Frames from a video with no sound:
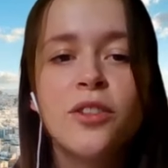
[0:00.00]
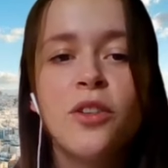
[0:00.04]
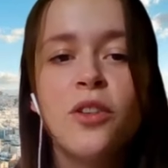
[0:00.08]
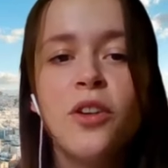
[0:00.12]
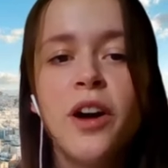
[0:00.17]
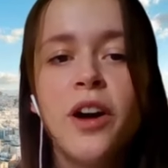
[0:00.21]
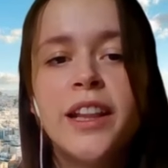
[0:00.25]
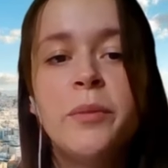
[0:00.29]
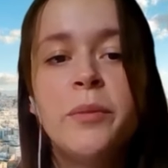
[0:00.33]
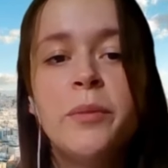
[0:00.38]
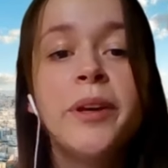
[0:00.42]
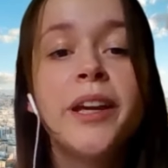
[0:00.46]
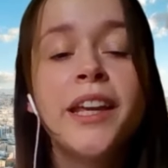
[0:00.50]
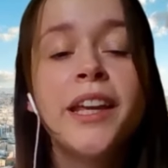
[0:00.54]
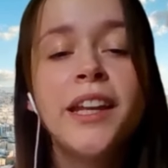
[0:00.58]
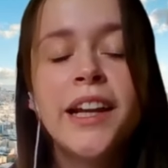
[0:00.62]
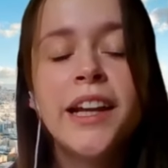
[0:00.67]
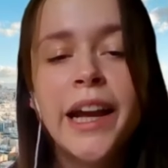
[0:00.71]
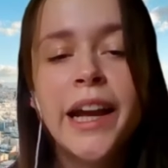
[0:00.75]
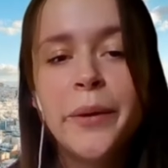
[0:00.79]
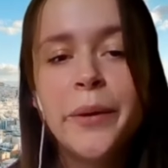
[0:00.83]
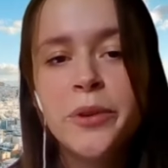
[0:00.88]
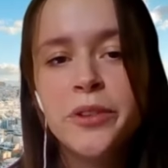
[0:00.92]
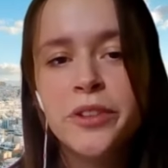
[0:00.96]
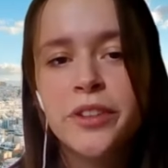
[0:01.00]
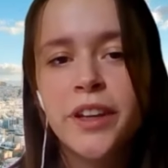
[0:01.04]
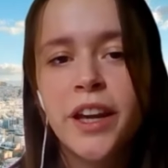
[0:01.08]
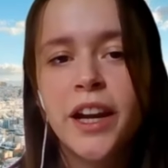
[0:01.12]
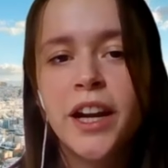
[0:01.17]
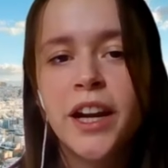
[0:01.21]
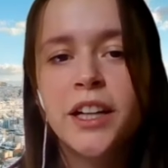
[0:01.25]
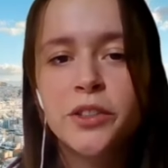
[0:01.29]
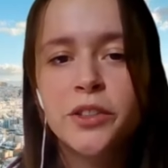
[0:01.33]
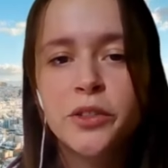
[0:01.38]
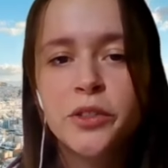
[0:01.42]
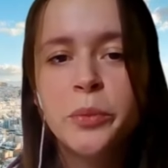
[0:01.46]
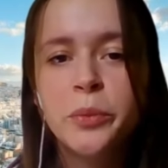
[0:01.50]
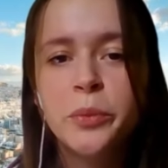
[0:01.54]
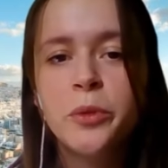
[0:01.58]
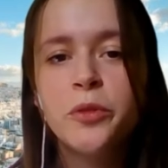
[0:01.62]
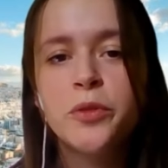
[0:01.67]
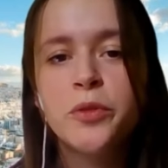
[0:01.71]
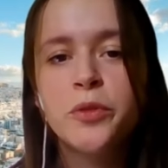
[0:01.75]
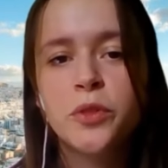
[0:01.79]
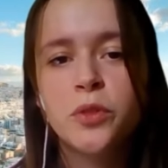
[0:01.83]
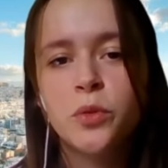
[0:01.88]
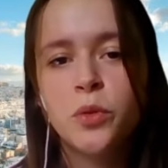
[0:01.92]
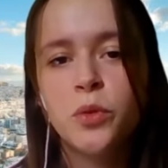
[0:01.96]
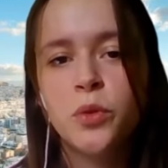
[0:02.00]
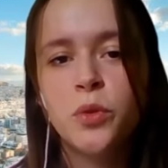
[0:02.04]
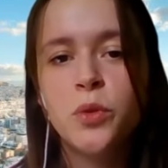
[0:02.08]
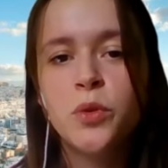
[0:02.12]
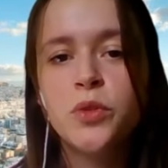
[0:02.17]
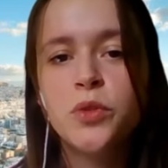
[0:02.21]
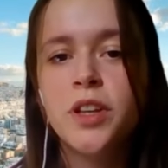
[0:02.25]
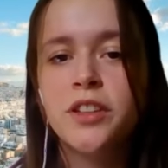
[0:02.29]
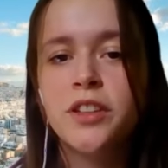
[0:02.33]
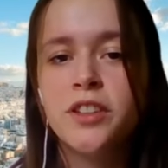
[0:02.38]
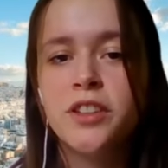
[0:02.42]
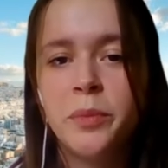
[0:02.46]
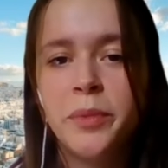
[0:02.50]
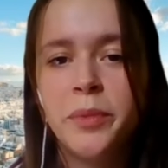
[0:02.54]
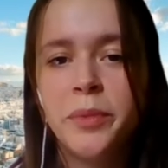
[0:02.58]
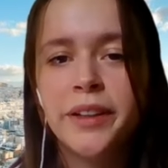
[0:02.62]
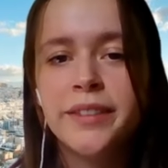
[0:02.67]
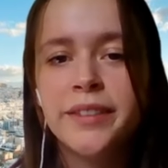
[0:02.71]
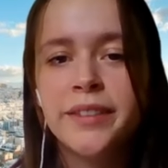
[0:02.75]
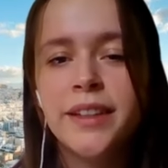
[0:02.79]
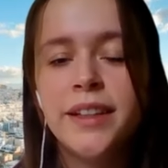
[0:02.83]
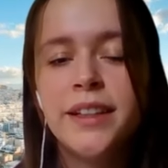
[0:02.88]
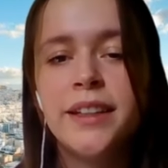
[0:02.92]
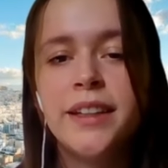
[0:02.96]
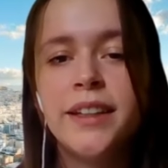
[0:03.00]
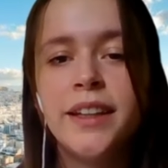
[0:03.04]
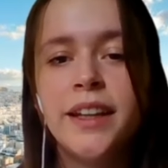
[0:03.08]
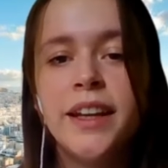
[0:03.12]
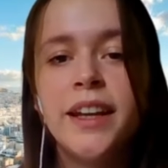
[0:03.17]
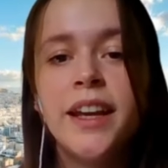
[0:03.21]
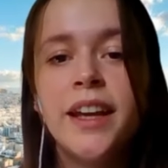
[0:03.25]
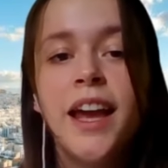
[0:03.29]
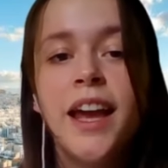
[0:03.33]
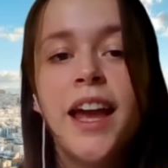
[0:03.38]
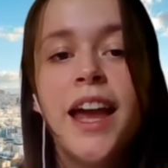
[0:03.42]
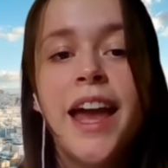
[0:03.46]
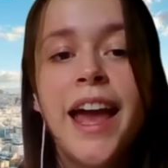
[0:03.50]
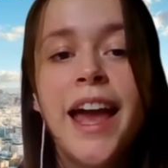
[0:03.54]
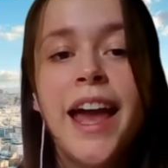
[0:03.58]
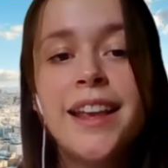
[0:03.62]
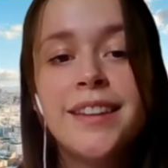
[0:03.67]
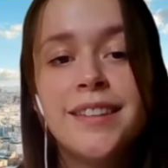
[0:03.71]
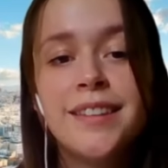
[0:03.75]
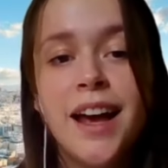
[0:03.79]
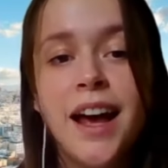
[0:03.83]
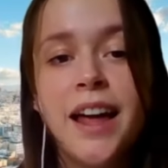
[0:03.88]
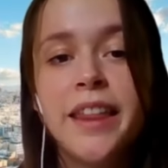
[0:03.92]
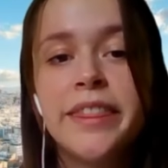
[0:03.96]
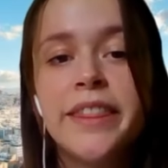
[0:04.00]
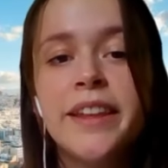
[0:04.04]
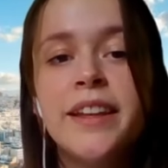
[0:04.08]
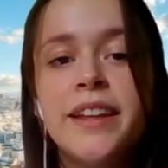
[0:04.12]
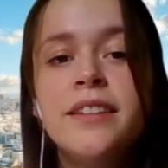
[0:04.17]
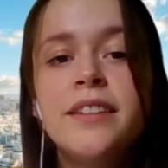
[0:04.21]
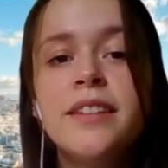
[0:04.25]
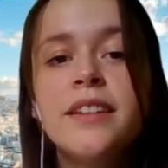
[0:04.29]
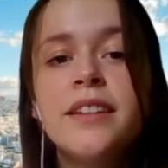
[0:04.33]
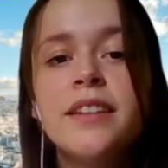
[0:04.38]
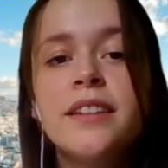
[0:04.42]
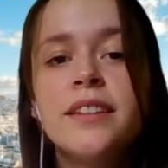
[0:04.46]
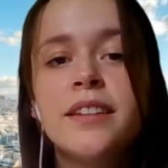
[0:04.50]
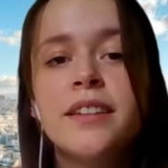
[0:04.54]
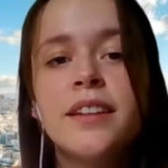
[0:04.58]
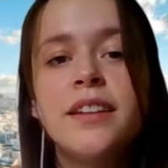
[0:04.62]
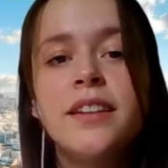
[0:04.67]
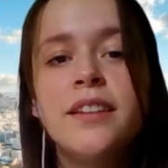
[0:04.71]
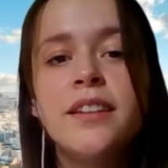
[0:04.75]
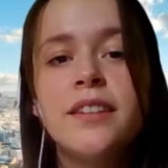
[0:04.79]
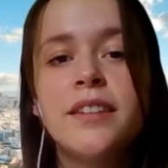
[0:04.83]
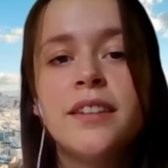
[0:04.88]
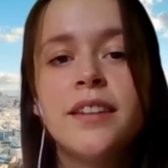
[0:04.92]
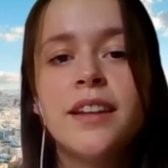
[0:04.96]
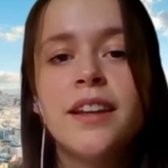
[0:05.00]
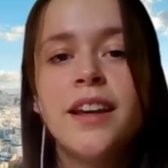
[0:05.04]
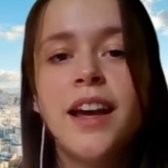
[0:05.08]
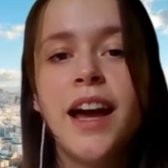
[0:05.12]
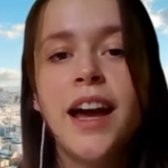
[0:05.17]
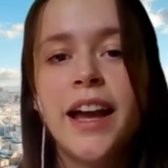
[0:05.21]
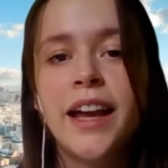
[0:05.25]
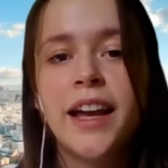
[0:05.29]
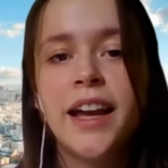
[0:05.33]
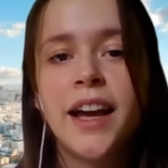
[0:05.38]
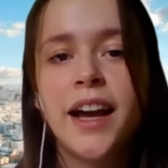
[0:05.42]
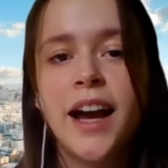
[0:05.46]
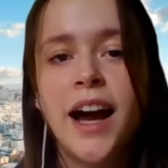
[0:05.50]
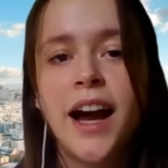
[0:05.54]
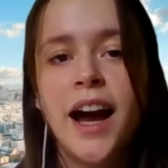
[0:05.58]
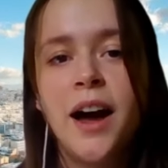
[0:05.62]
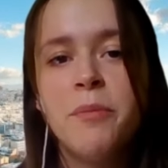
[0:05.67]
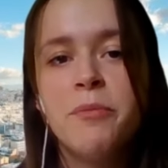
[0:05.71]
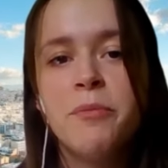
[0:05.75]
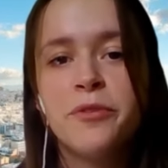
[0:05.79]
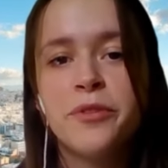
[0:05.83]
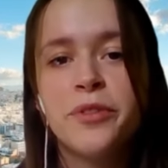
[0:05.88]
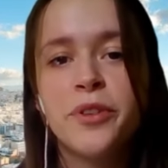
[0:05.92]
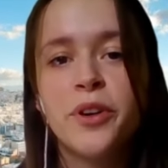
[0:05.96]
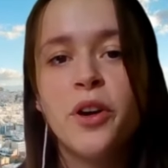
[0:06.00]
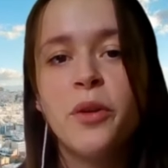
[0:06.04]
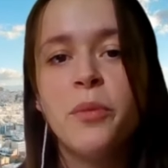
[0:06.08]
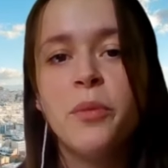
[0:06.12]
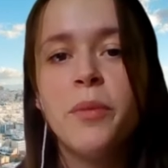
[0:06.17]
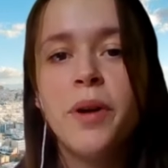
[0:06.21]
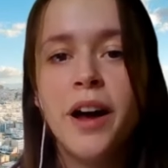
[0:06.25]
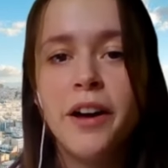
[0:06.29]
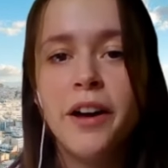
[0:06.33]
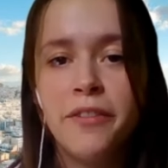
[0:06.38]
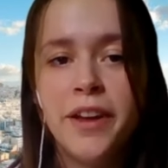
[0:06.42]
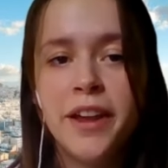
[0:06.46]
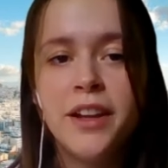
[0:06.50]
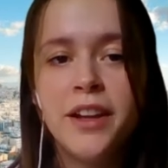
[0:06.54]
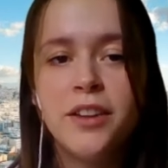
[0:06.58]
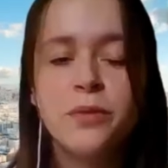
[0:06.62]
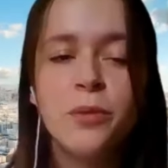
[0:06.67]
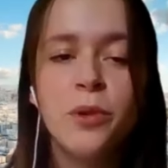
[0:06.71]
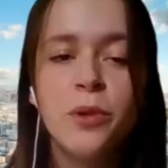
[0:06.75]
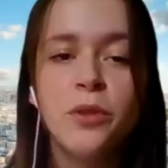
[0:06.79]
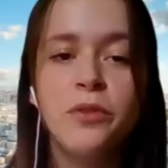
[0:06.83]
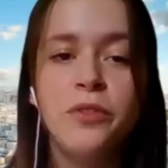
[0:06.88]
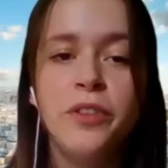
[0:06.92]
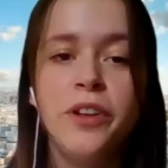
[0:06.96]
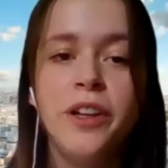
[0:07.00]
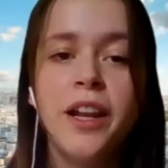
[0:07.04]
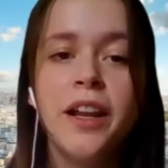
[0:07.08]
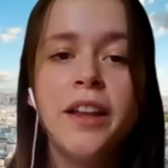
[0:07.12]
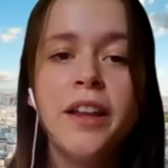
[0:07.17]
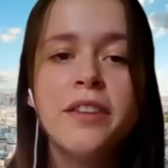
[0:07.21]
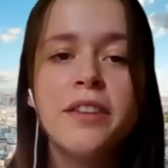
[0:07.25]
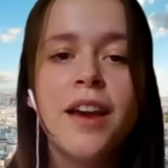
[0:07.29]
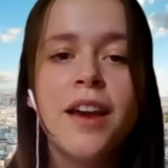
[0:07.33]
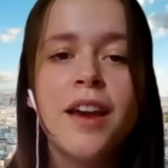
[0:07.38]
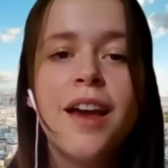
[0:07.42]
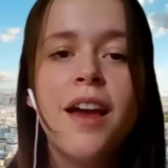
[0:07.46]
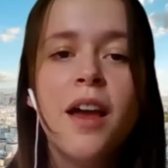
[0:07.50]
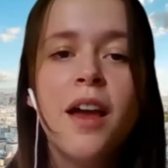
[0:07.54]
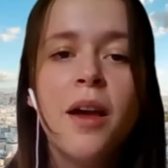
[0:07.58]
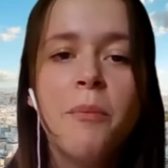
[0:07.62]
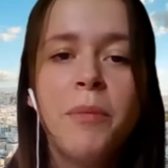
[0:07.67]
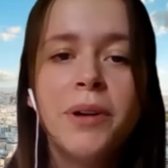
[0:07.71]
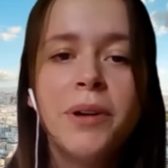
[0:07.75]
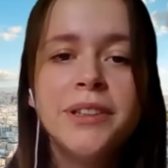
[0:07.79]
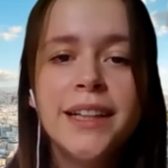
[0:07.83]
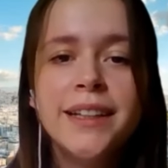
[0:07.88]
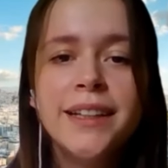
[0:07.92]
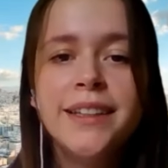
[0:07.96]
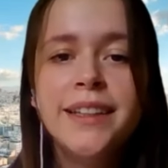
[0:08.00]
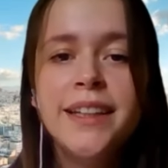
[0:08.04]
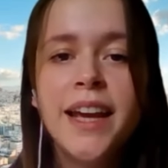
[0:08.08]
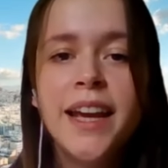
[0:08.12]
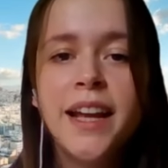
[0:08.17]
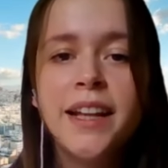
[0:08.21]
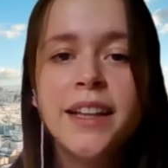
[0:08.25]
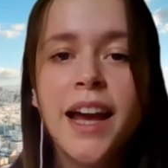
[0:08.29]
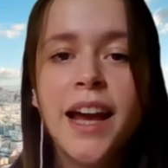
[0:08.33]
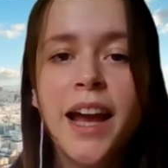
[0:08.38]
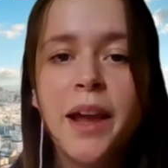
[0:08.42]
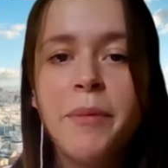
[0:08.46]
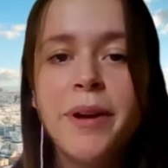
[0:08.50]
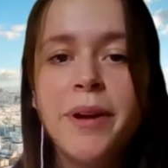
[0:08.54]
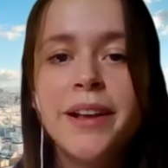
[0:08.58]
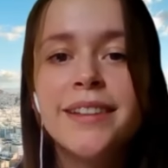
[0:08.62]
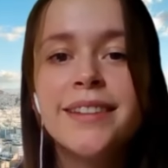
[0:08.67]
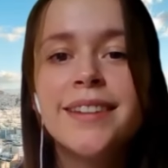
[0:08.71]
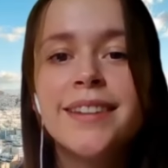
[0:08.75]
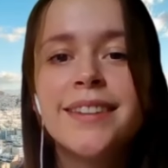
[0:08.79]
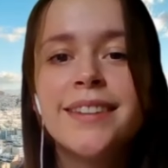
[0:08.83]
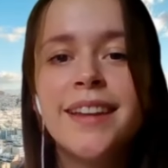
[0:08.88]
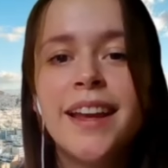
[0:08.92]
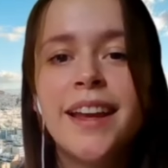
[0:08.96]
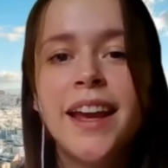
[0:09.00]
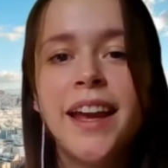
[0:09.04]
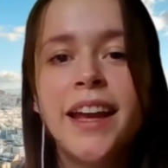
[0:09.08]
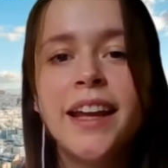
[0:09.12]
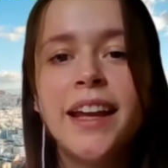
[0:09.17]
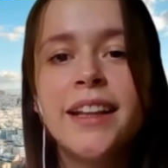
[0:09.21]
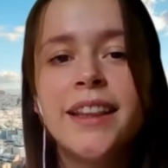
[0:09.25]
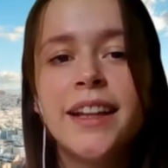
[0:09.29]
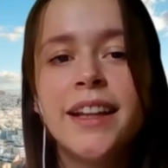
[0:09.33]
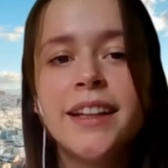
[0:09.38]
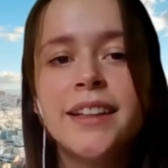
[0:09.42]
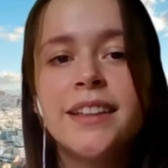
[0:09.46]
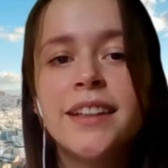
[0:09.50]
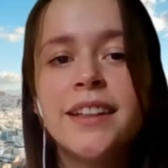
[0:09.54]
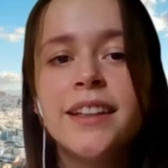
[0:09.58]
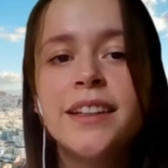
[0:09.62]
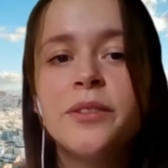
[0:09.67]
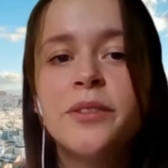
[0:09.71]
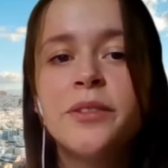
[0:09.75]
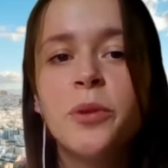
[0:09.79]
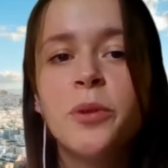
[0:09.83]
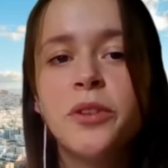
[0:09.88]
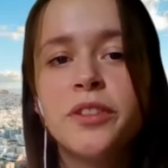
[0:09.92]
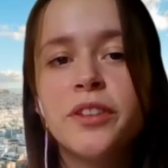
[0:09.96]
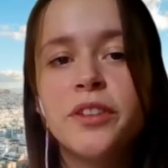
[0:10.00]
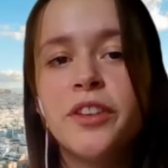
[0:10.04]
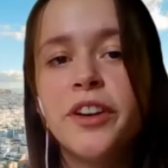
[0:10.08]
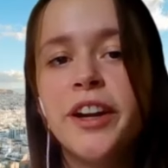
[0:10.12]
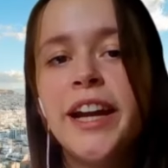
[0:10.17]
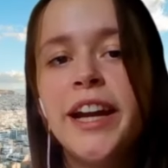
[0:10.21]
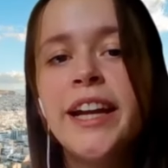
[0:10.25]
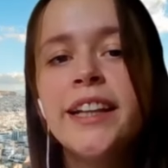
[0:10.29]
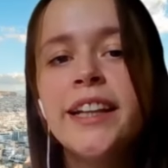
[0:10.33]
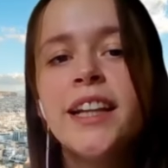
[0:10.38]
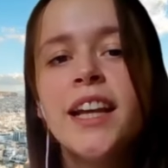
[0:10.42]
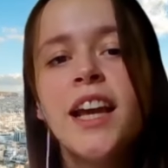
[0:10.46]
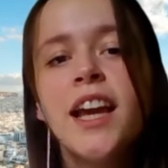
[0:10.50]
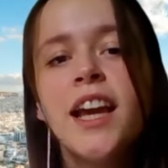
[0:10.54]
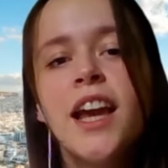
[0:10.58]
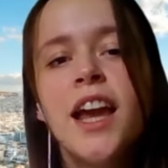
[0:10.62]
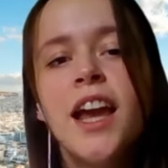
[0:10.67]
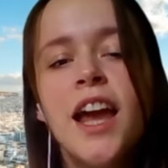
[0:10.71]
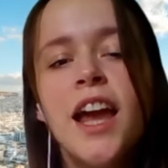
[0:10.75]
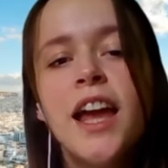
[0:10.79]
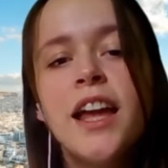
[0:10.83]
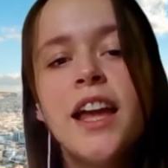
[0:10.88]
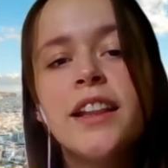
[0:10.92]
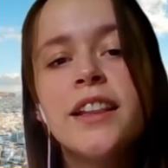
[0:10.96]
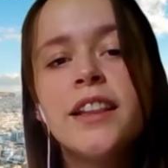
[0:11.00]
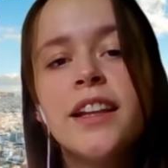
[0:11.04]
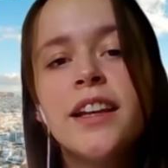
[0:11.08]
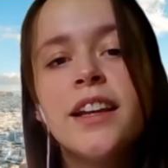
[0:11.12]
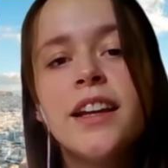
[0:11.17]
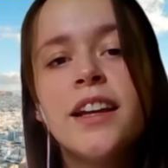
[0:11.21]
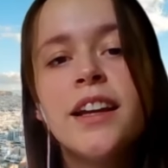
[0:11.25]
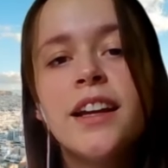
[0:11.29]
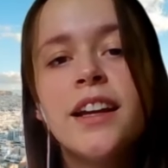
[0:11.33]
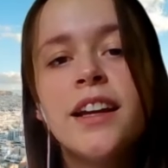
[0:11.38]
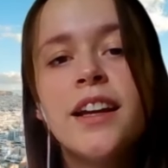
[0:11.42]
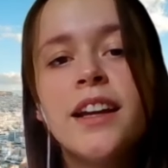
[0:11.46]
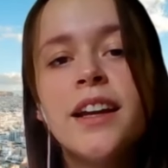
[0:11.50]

So at the beginning, I was scared to move to such a big city as Athens, since I come from a very small village. But at the end, I must say that it was great. And